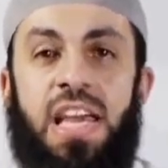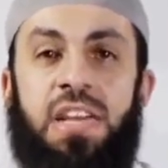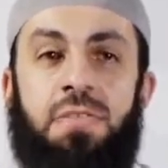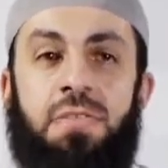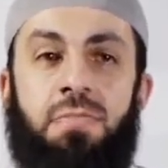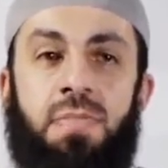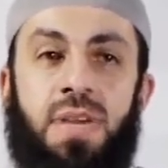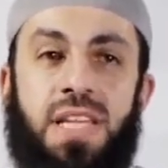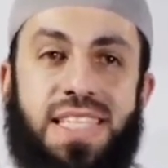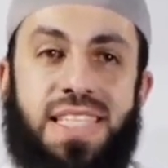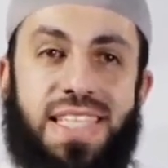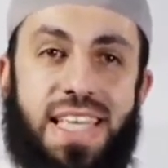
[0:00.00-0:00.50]

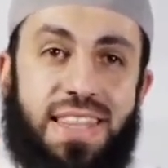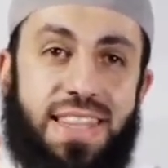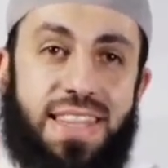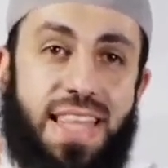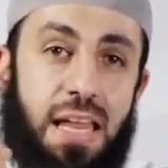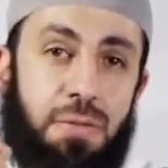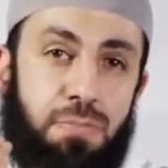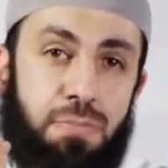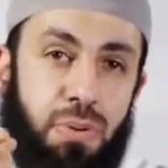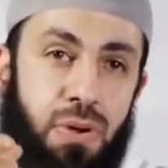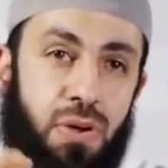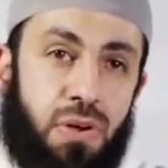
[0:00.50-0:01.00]
it means
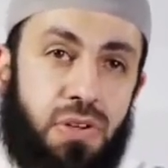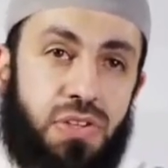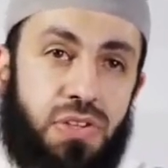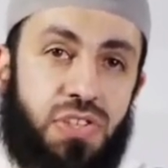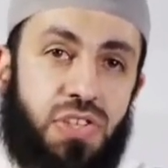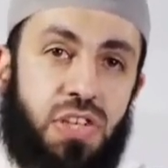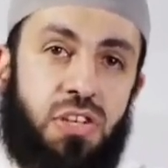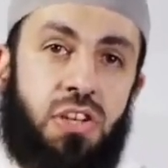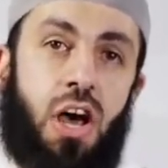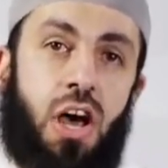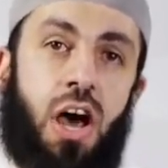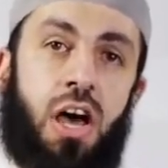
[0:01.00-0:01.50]
that that
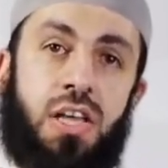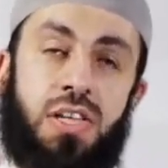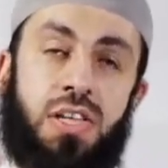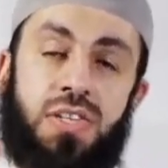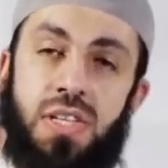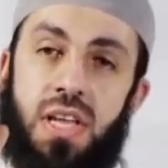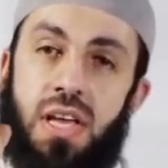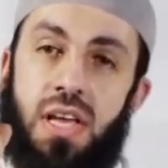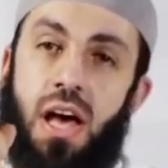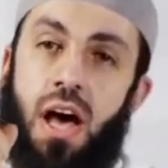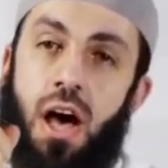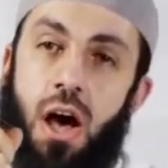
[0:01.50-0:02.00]
person
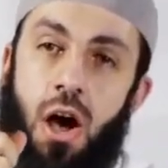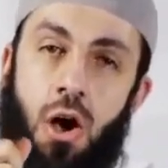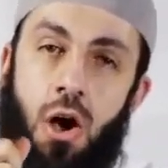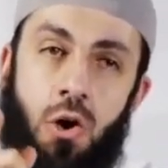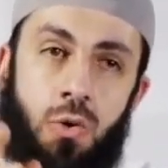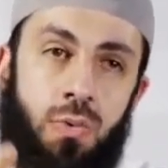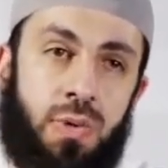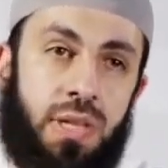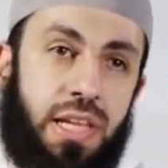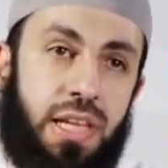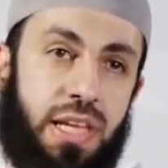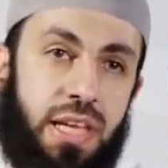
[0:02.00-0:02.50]
is
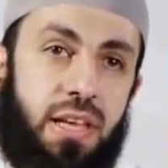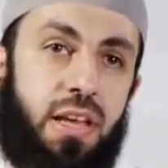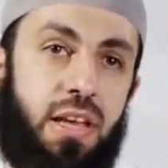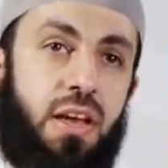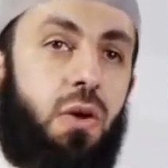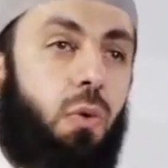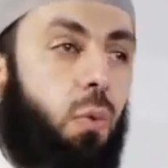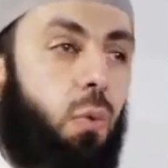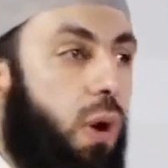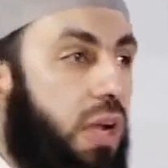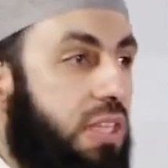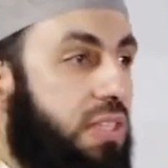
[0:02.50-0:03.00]

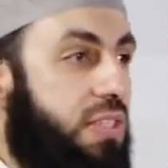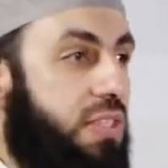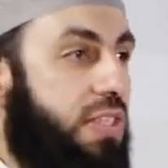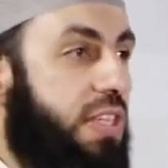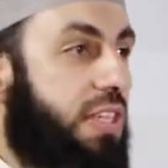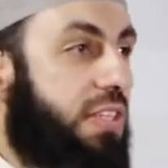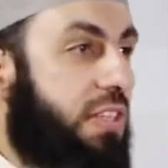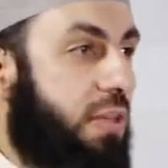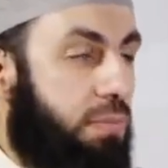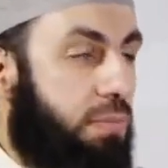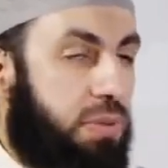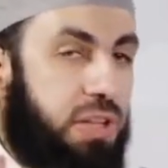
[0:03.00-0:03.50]
only
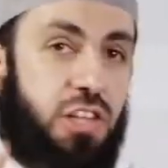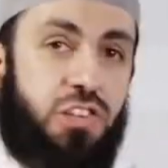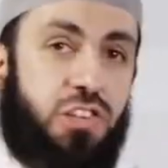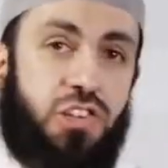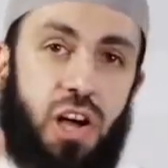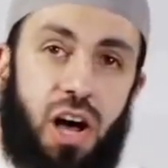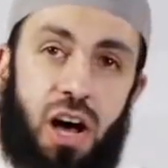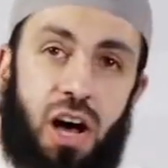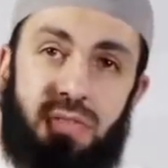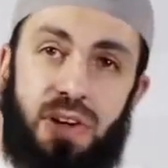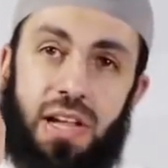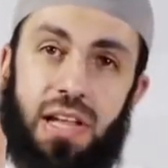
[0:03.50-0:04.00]
wanting the
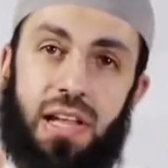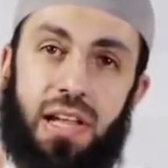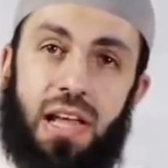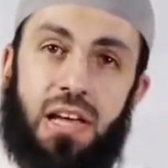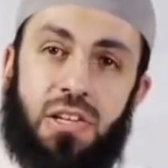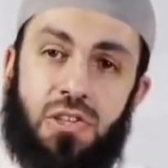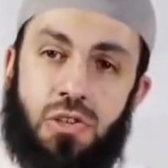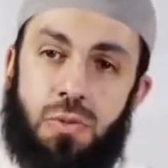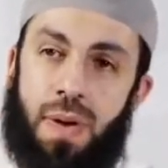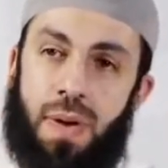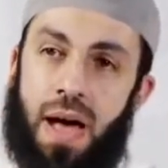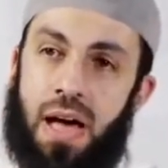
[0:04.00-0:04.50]
pleasure of
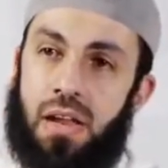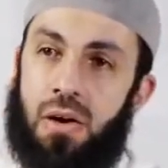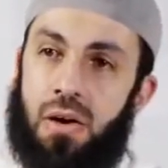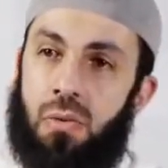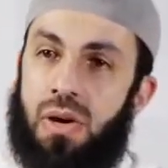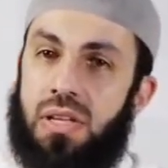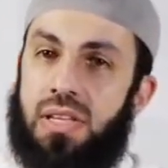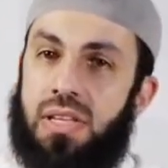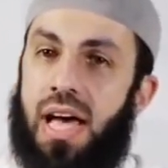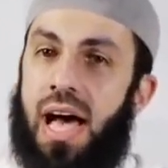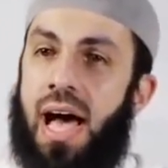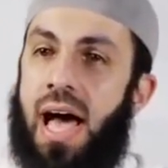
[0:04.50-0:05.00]
Allah
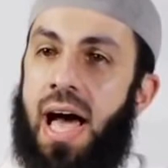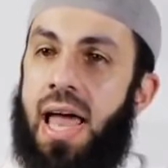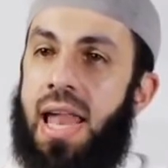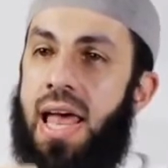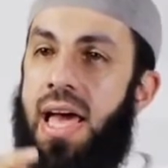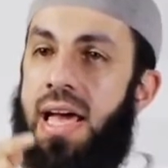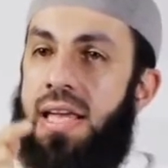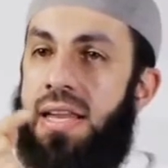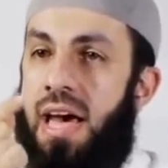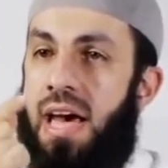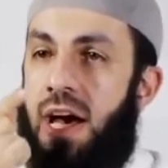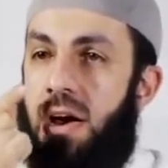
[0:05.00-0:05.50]
subhanahu wa
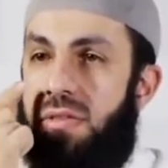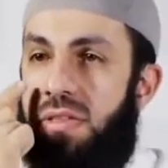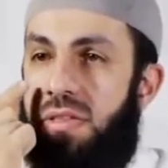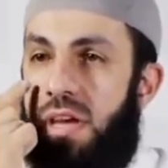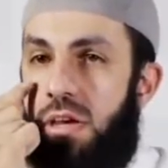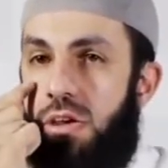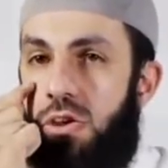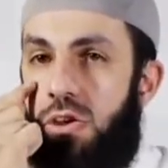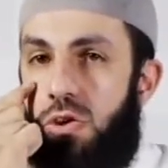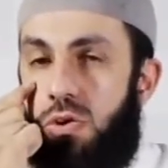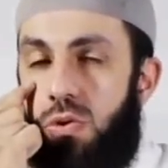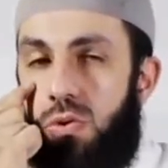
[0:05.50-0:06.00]
ta'ala in how
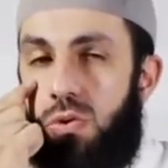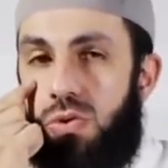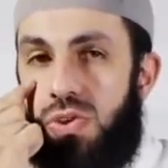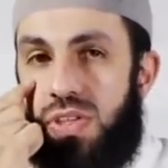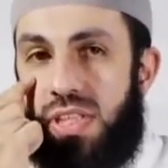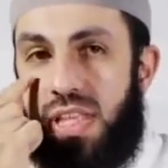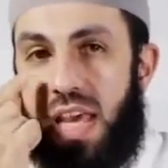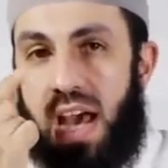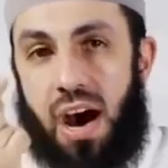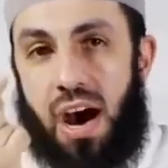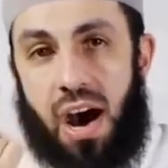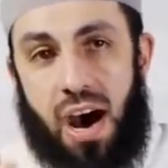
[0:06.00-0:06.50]
they
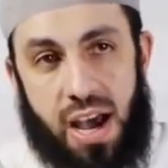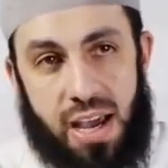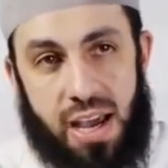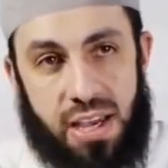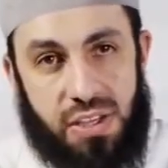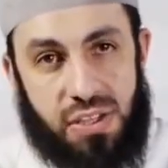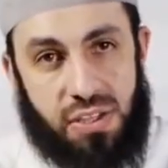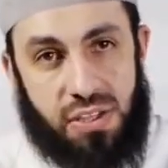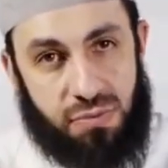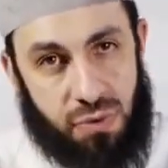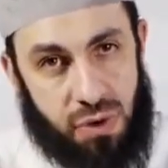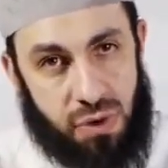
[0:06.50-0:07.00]
use their
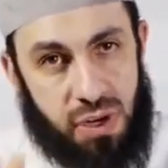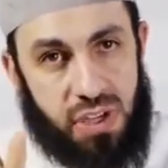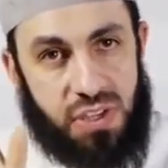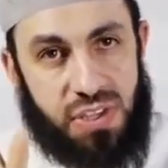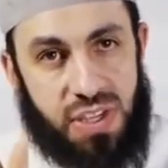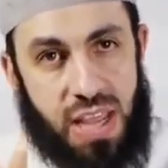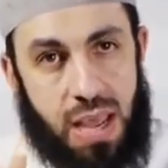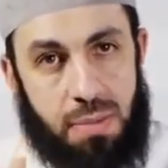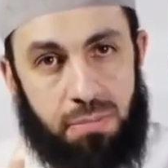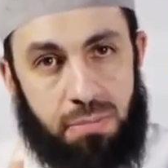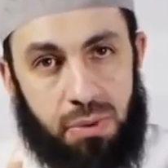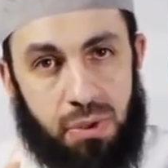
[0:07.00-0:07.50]
eyes, for
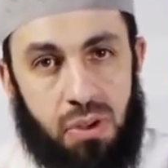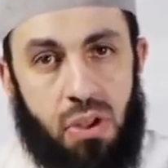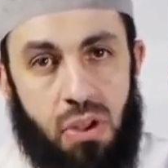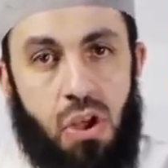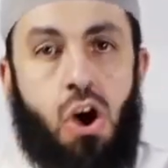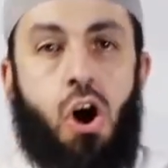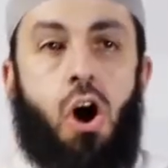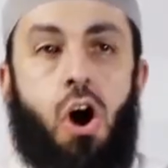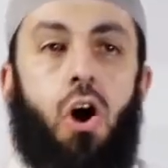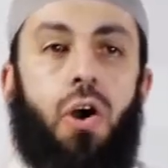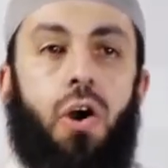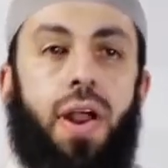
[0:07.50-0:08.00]

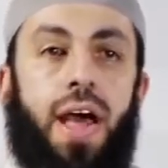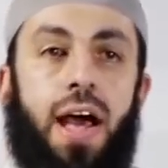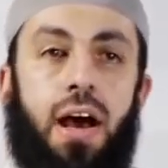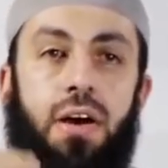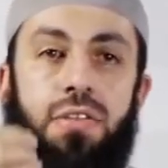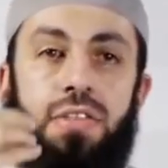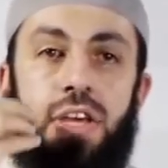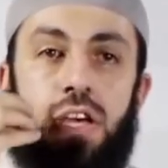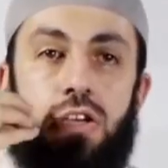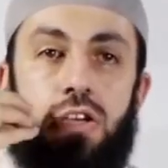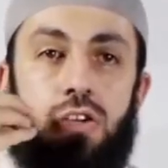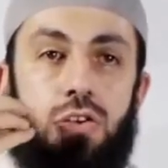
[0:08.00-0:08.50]
example, or
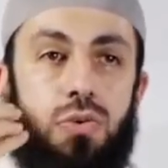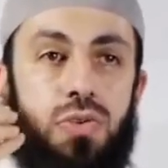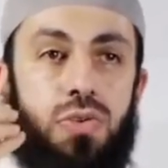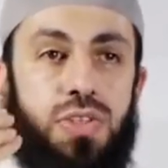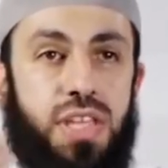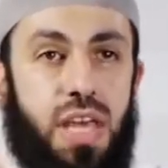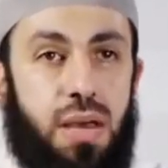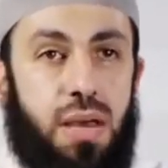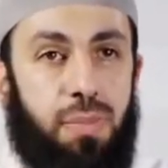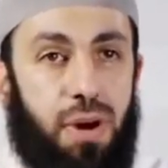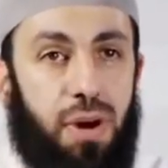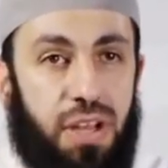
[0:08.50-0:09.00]
how they
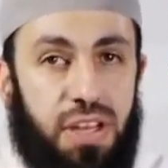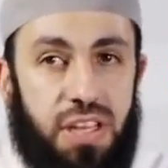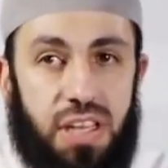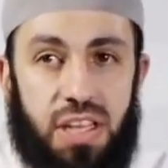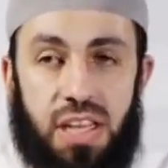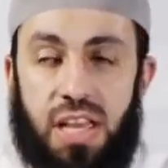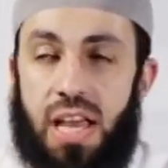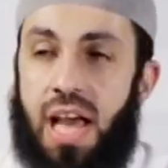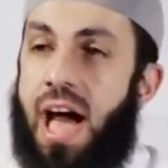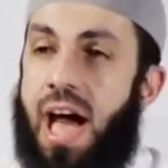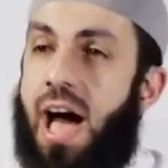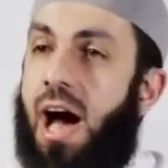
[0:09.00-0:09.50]
use their
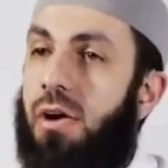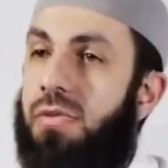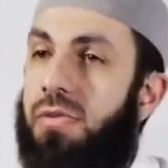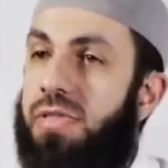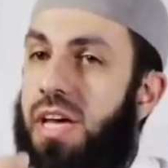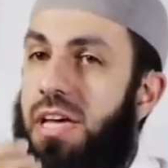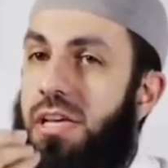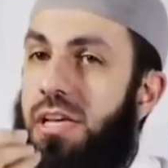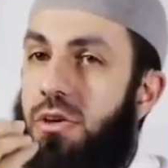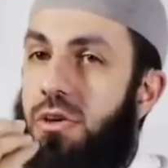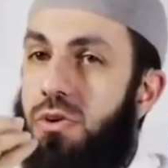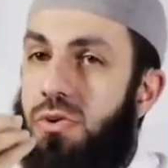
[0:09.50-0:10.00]
body,
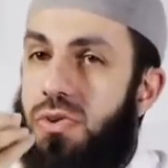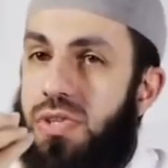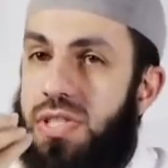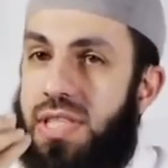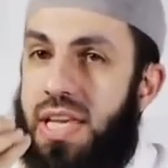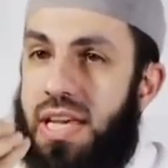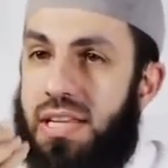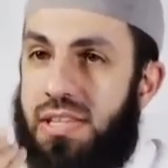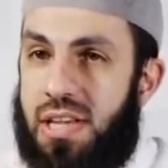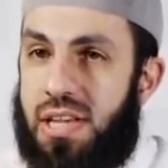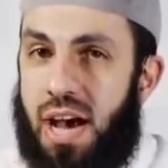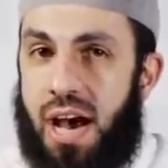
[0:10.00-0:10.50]
how they
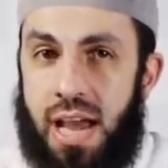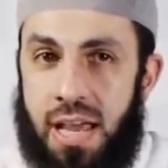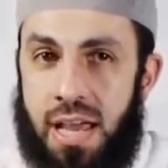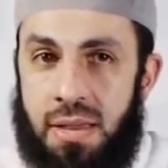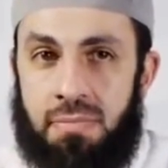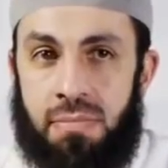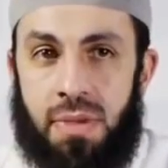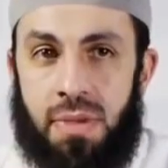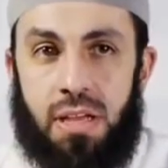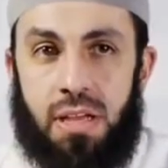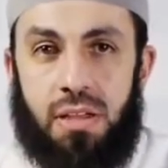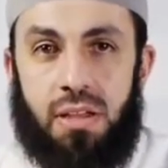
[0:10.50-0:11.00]
use their
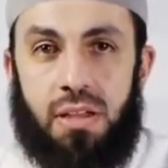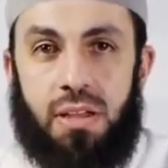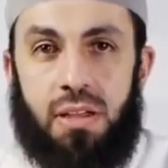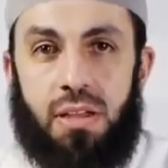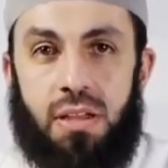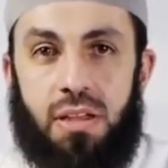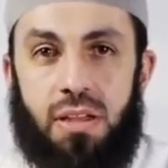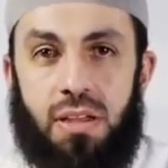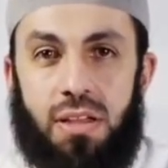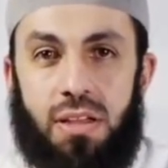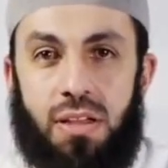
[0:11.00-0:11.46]
time.